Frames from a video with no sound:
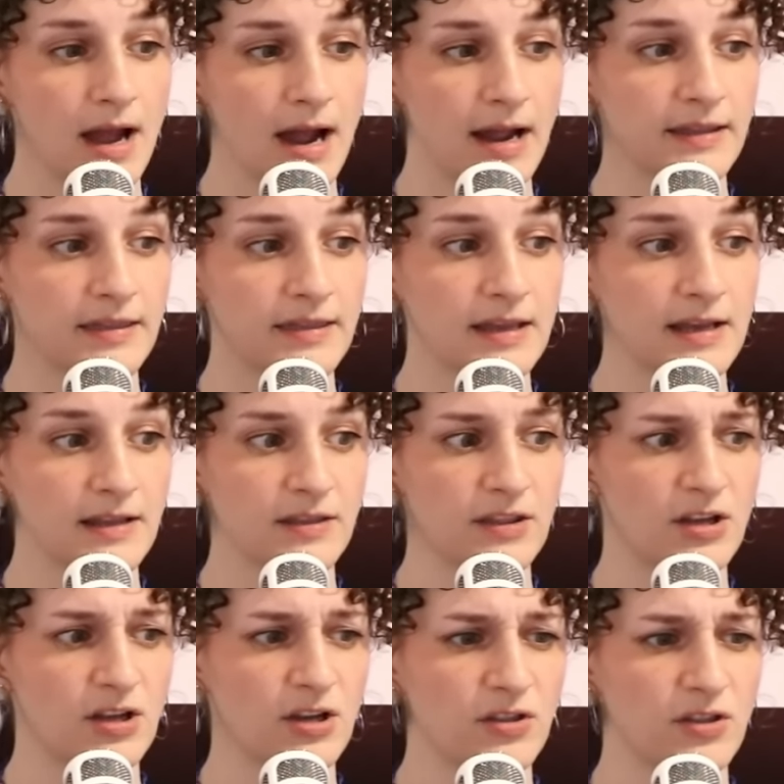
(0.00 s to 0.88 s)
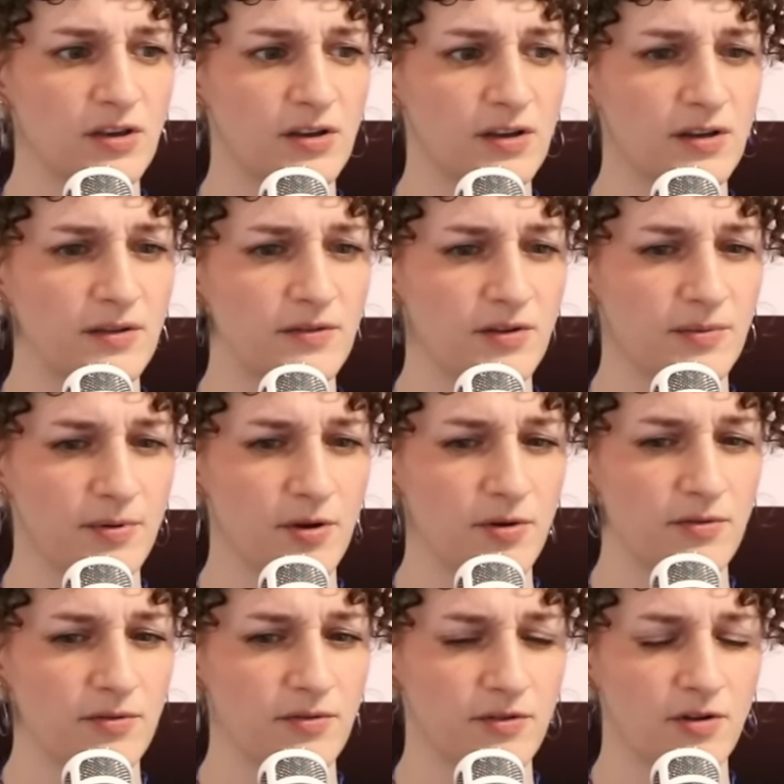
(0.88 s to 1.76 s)
I think and the the they're
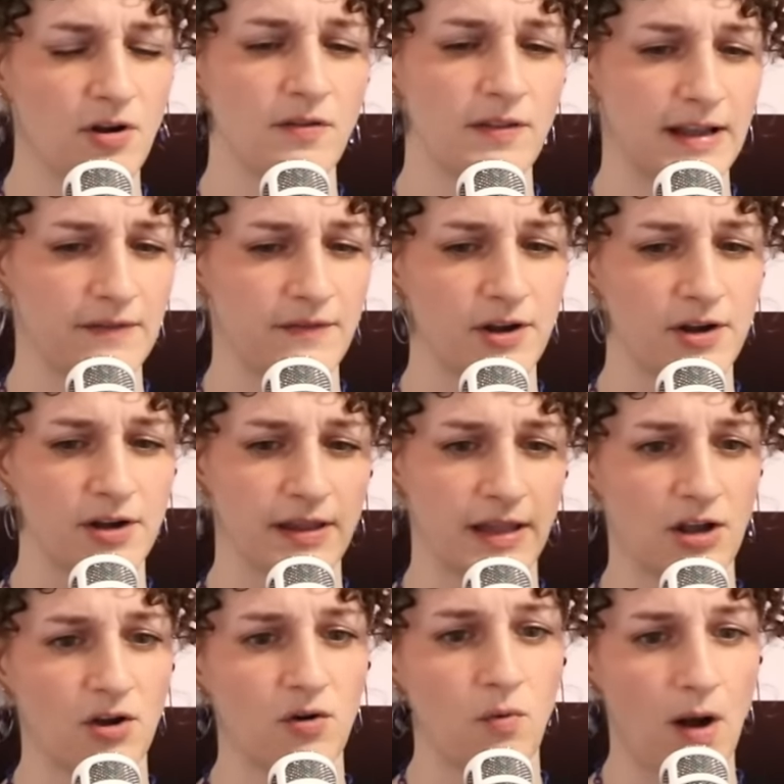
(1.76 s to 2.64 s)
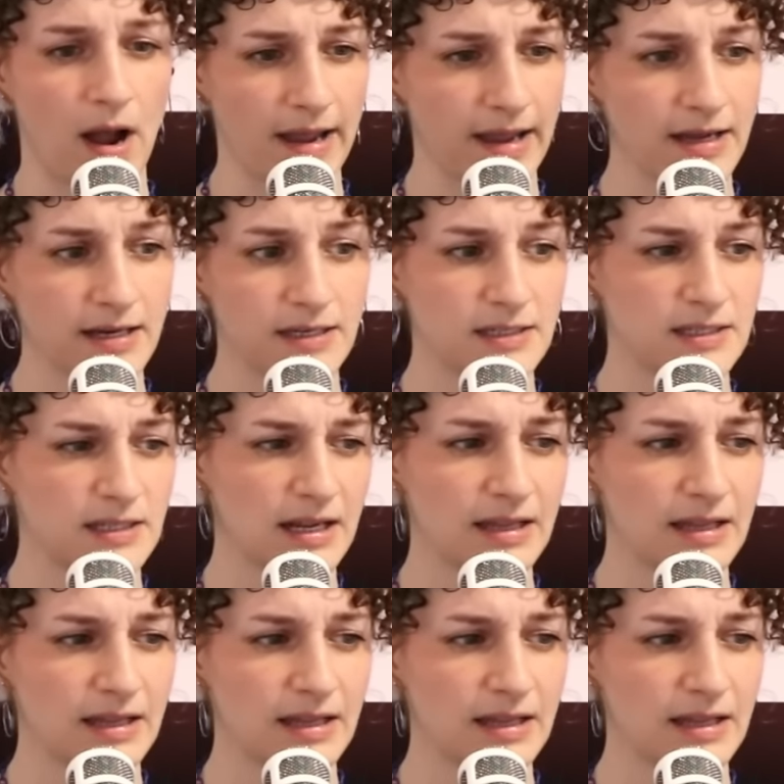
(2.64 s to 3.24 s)
both they're all like very like quiet,